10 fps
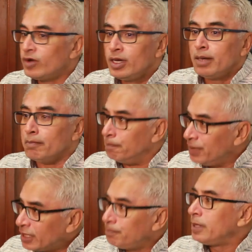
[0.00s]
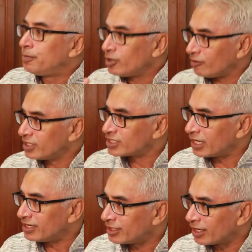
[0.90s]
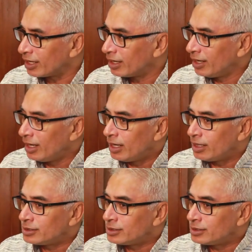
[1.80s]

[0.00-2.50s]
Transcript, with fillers: of uh, big people of this country